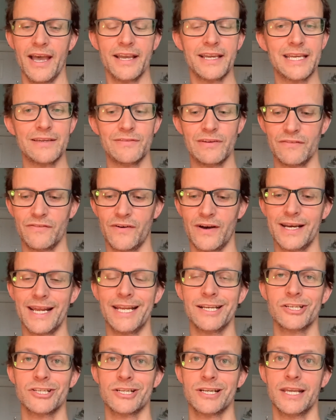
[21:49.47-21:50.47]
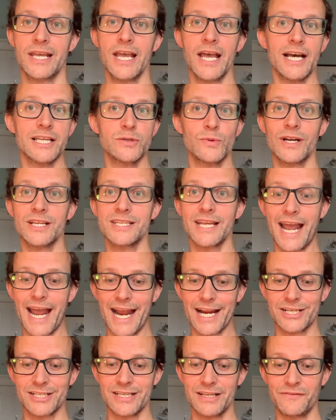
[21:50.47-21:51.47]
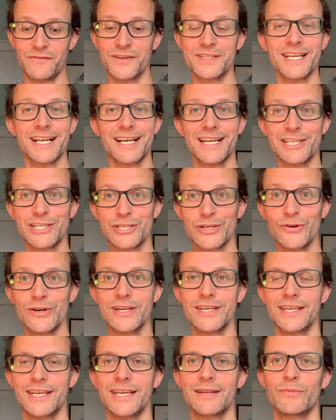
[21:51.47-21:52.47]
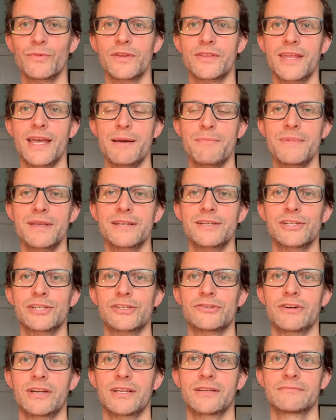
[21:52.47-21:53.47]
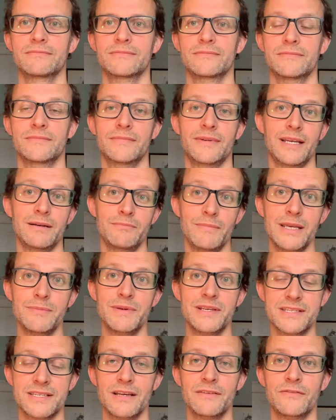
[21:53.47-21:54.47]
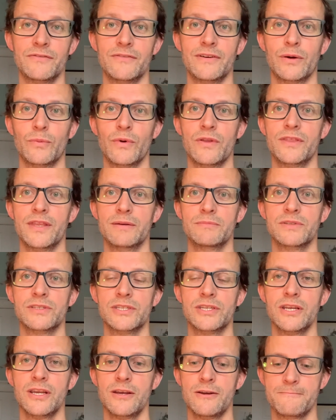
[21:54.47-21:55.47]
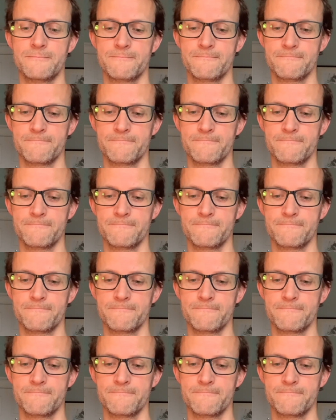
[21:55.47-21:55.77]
giving financially, as well as actually physically joining in with their ministry and maybe suffering with them too.